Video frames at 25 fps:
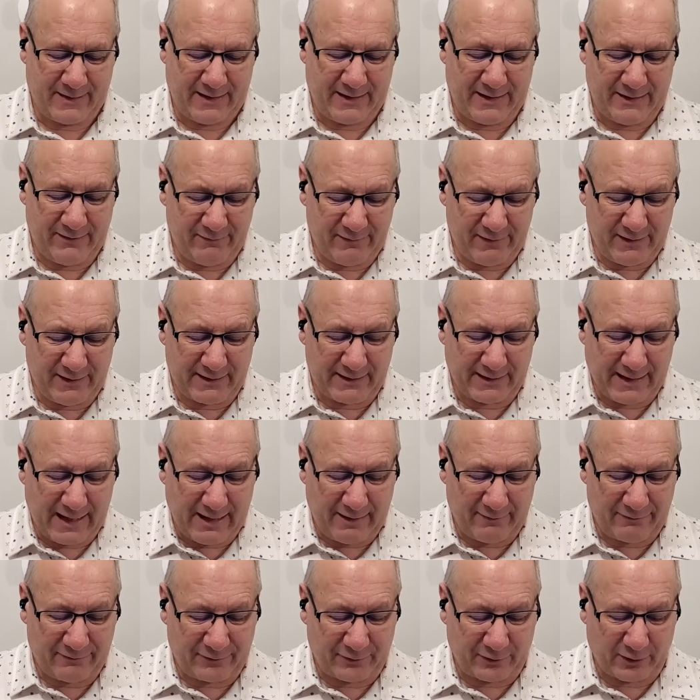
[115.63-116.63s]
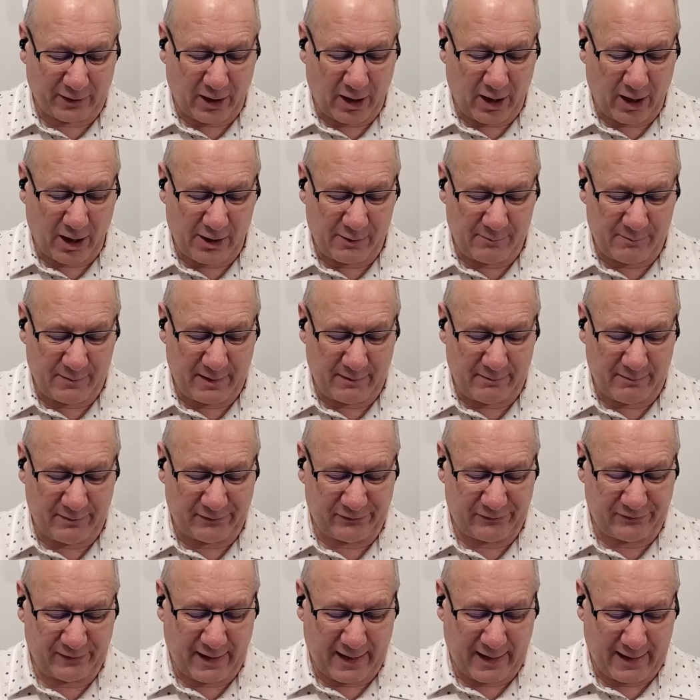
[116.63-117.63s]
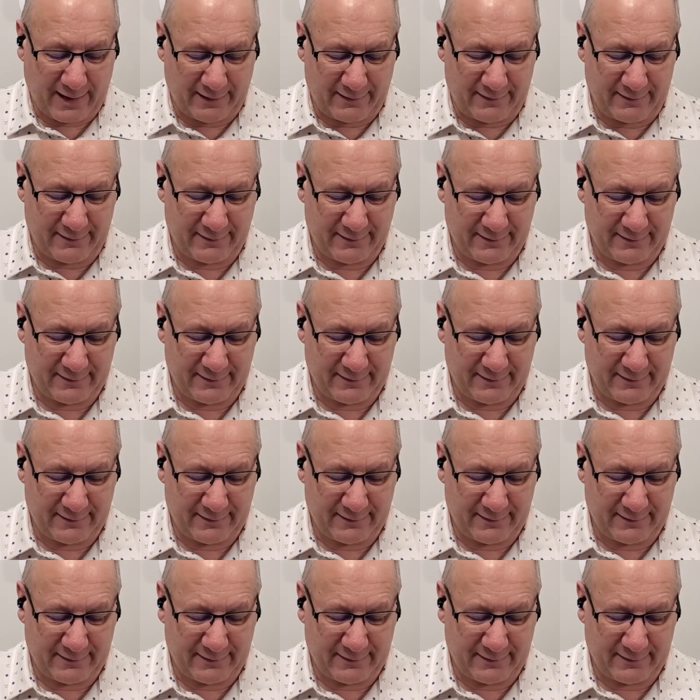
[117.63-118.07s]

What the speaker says: Even in laughter, a heart may be sad,